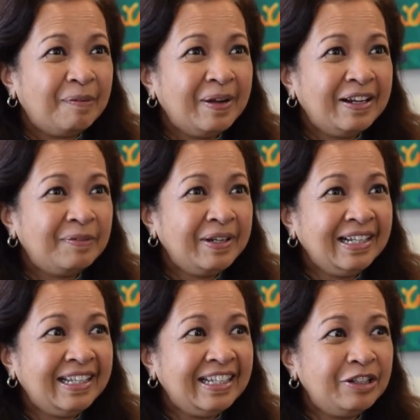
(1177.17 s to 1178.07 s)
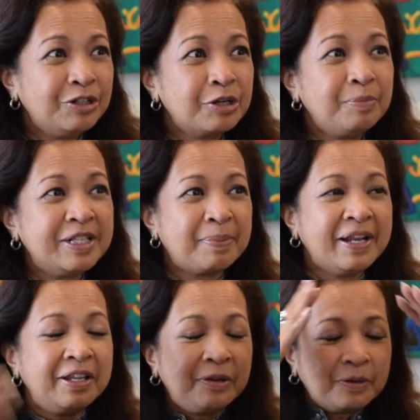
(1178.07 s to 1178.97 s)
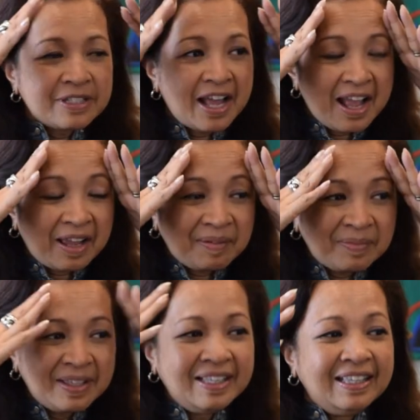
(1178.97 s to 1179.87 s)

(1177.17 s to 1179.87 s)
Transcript: when really you should be spending your time